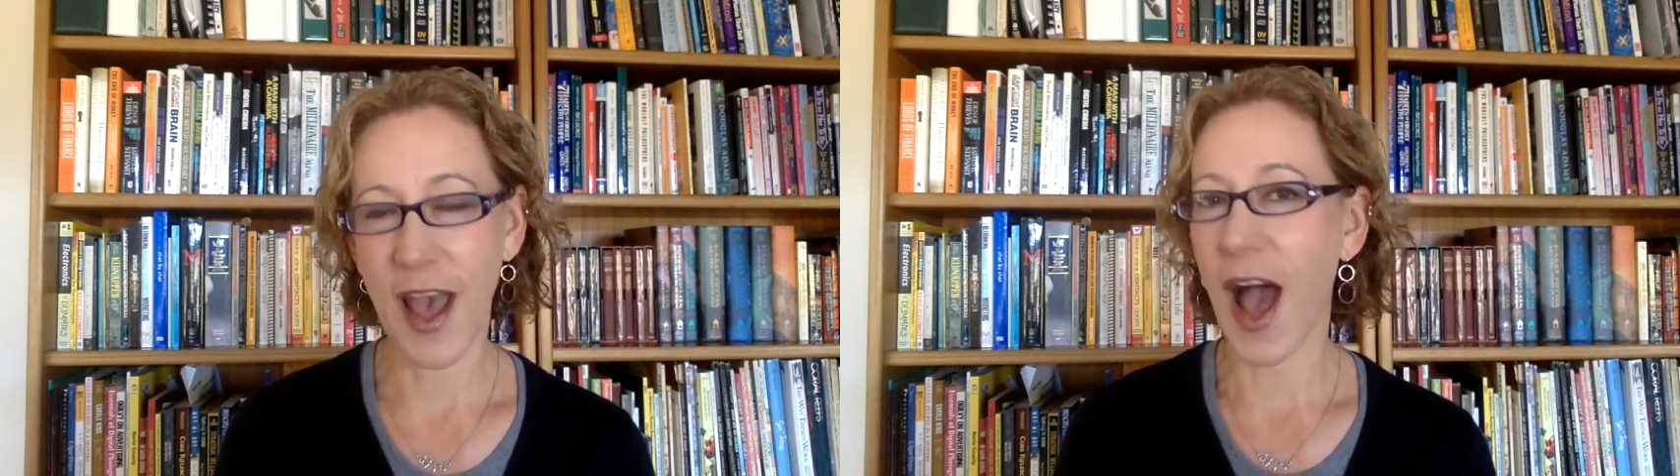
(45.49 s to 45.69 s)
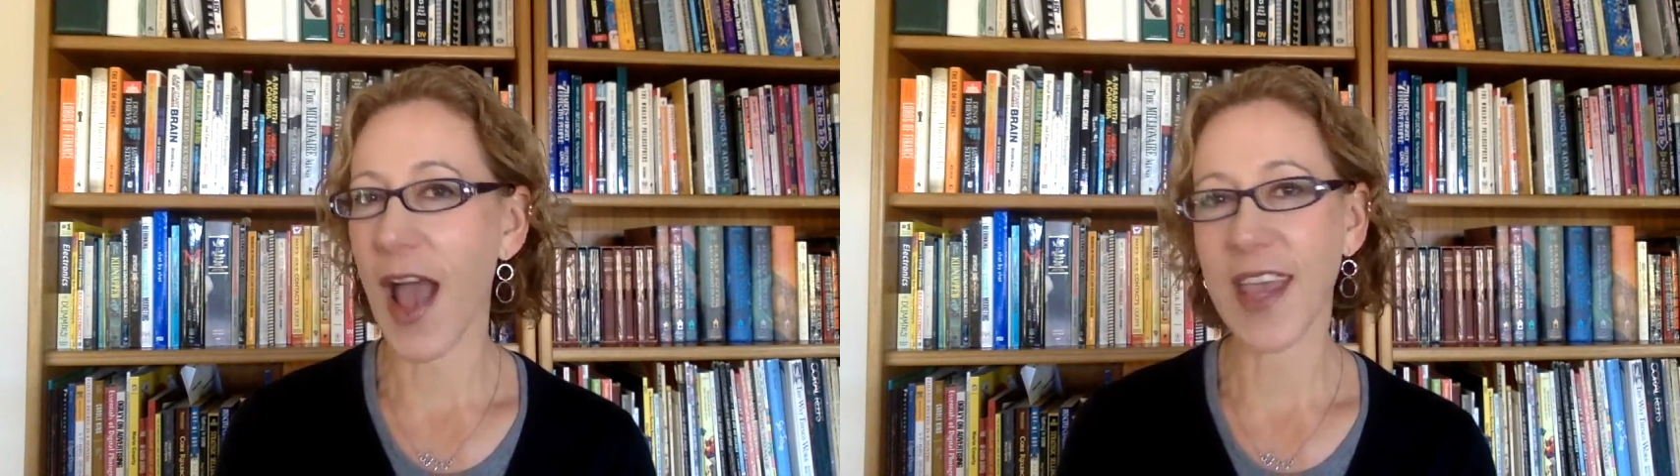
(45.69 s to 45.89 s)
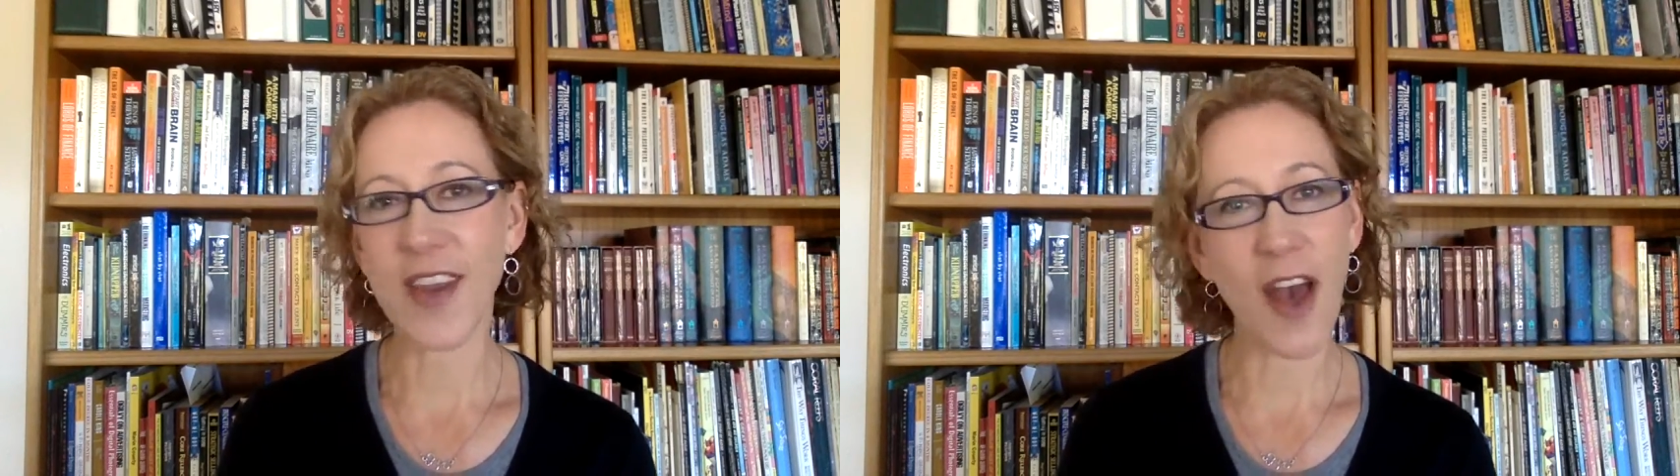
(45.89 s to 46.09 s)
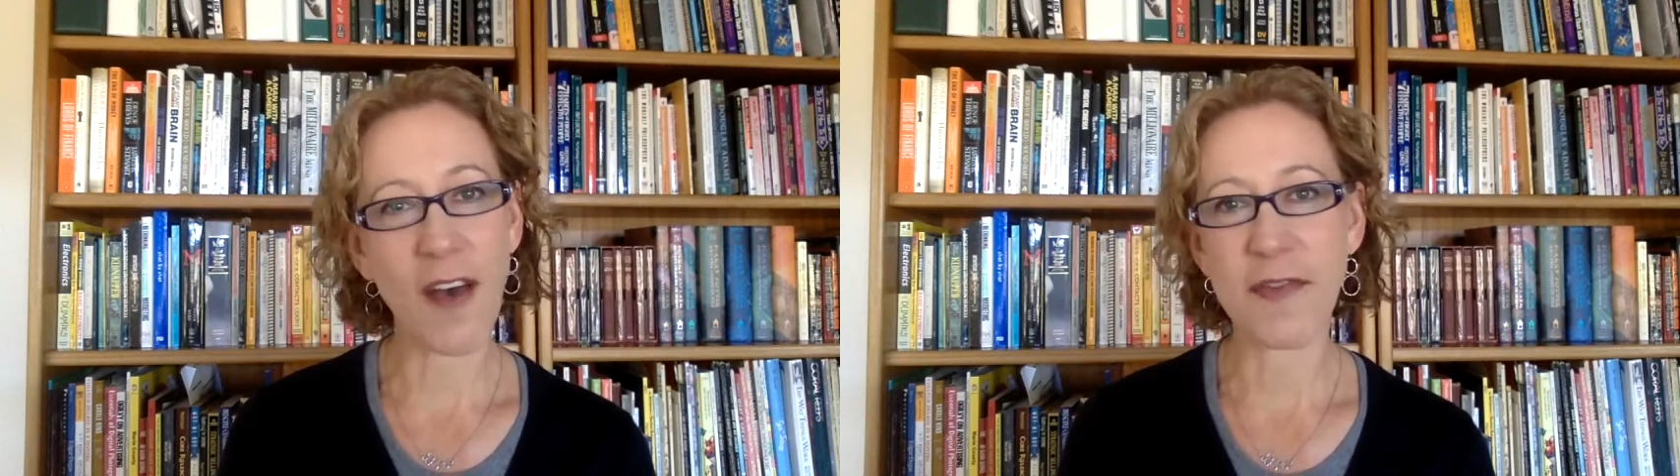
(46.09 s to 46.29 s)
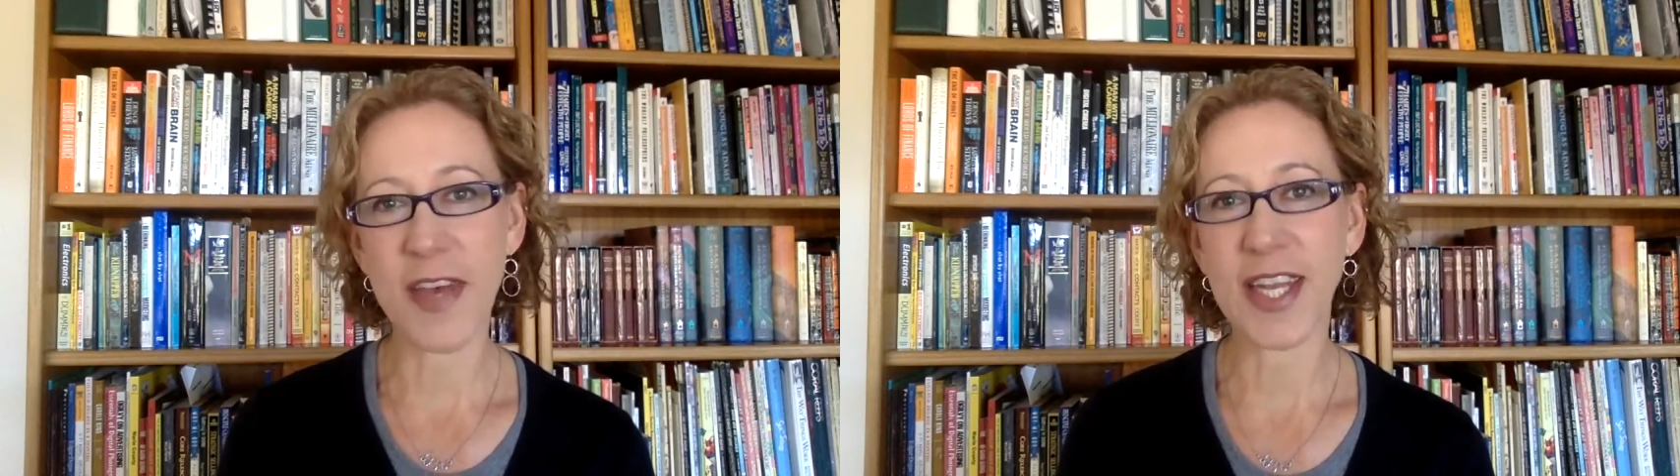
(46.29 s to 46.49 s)
I
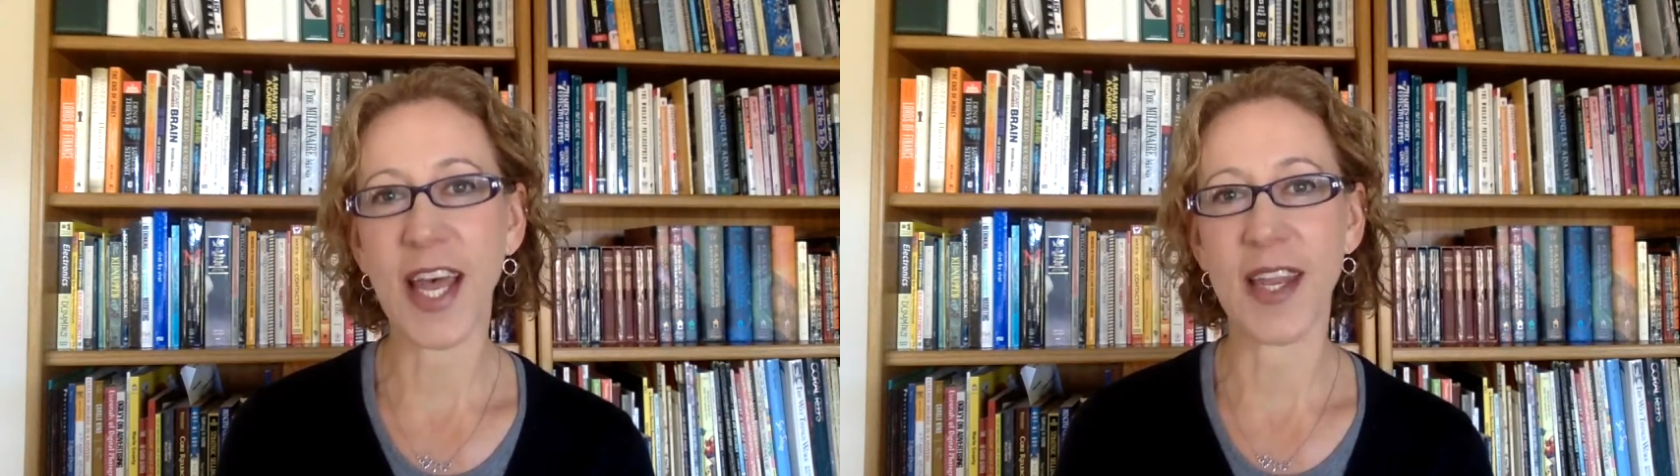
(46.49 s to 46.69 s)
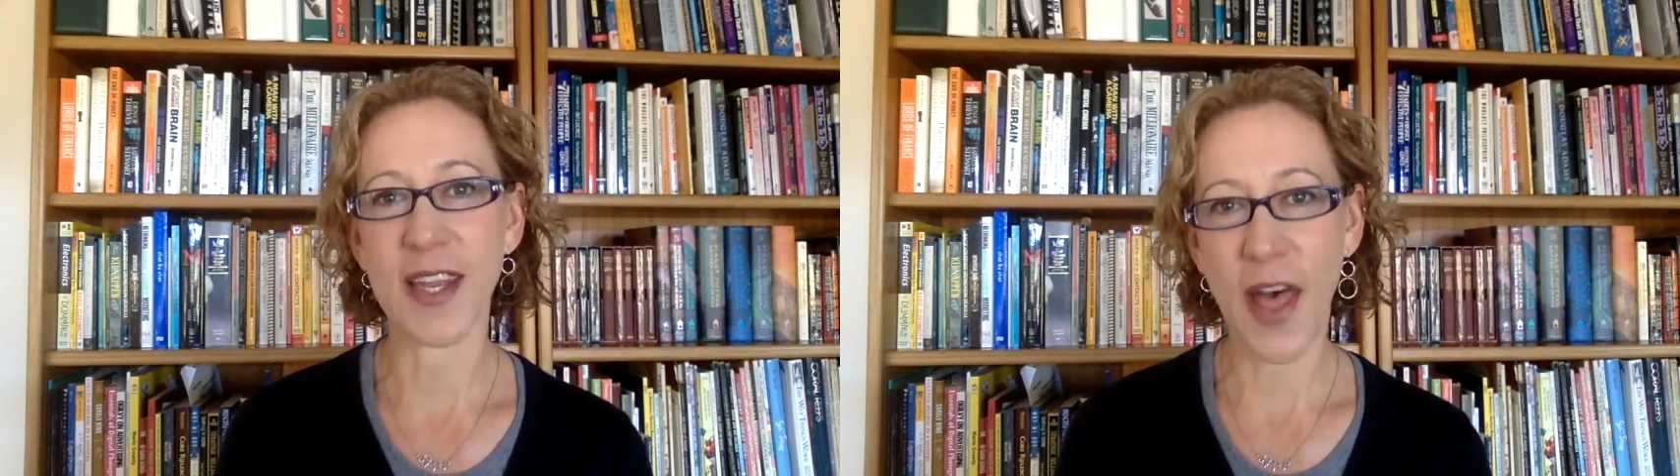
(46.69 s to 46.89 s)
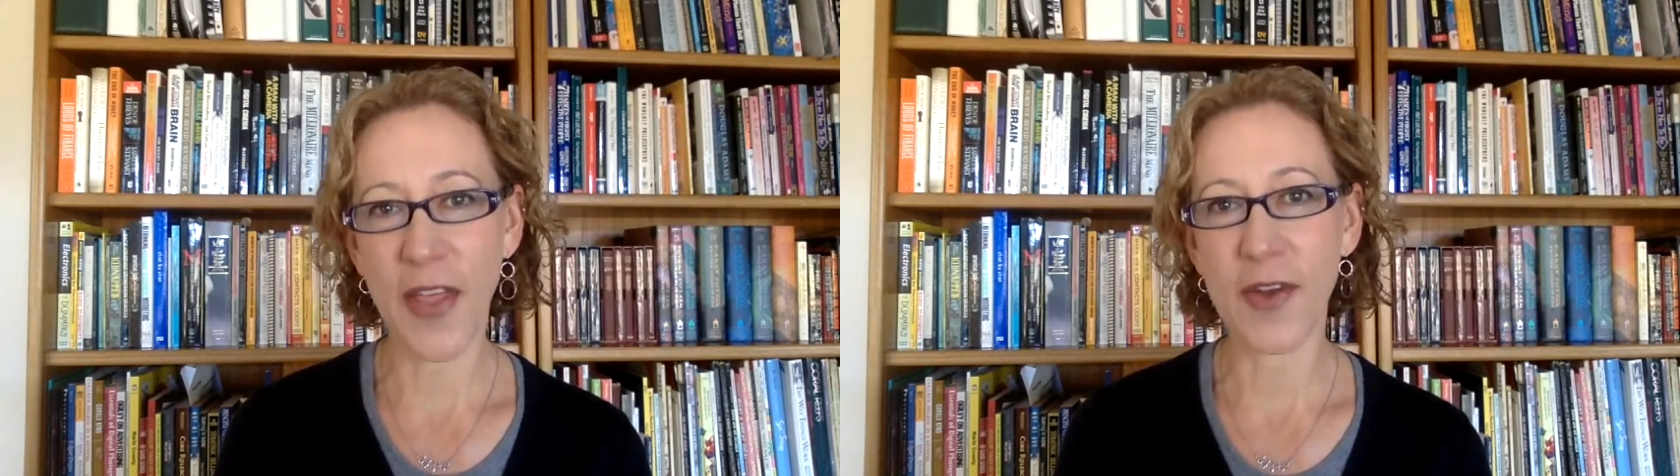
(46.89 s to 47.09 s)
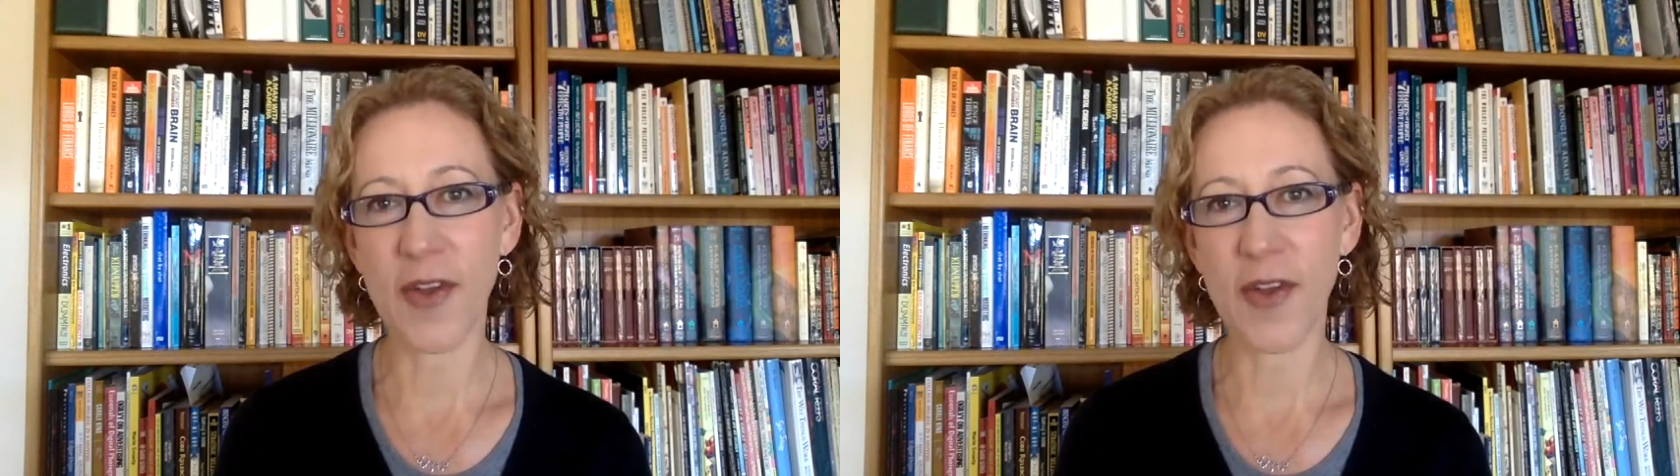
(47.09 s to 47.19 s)
cannot fit another